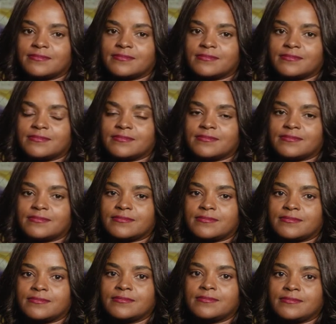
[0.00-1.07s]

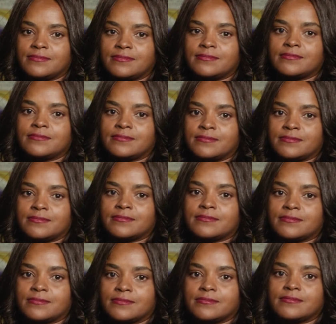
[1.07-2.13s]

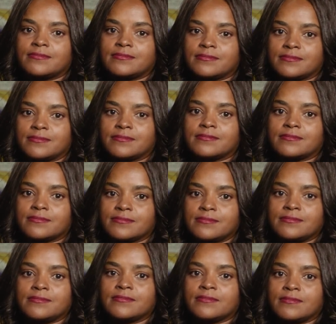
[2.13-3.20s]

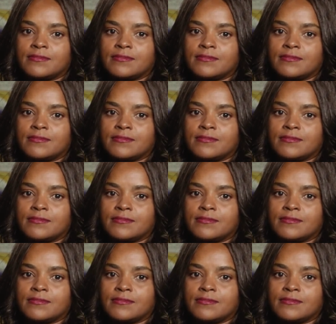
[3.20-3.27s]
[no speech]